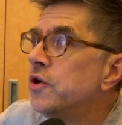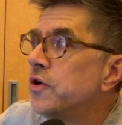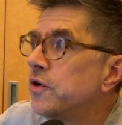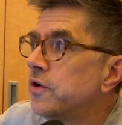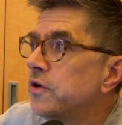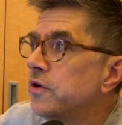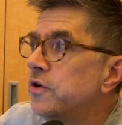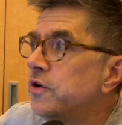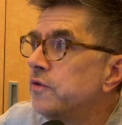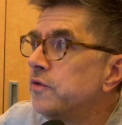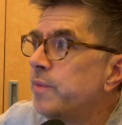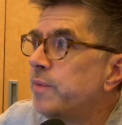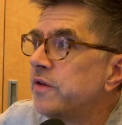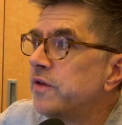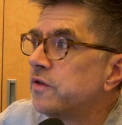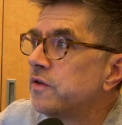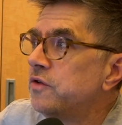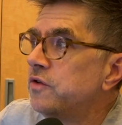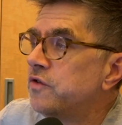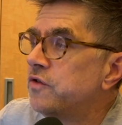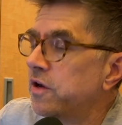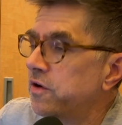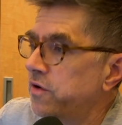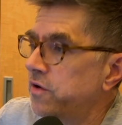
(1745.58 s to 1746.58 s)
You're basically
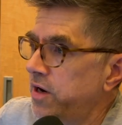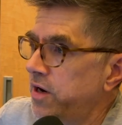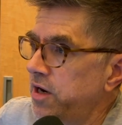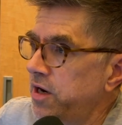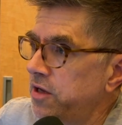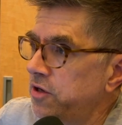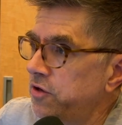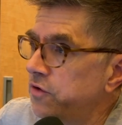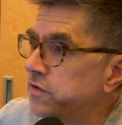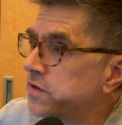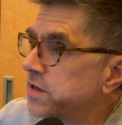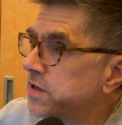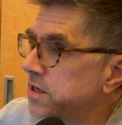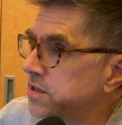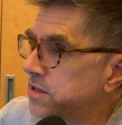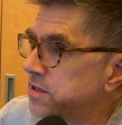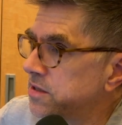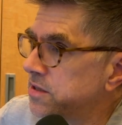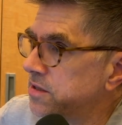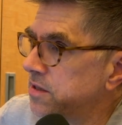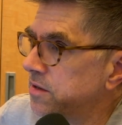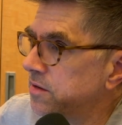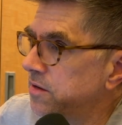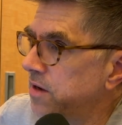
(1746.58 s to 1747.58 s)
generating use
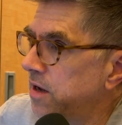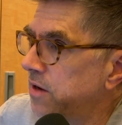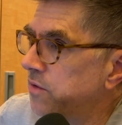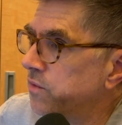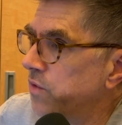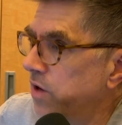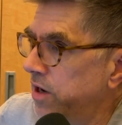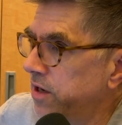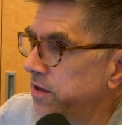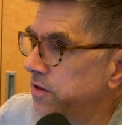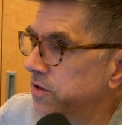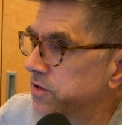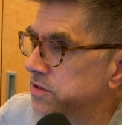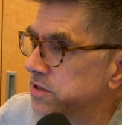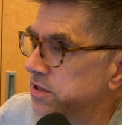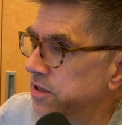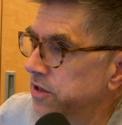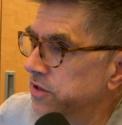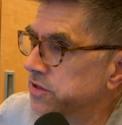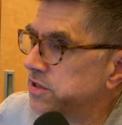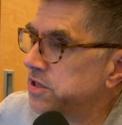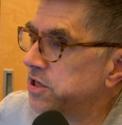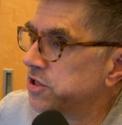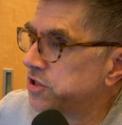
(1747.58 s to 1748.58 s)
cases and running those
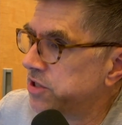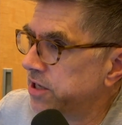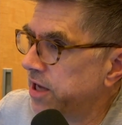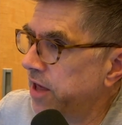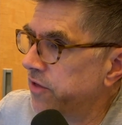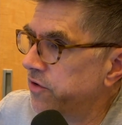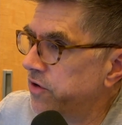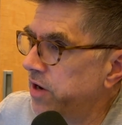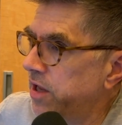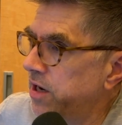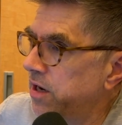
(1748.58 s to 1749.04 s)
scenarios just to gather data.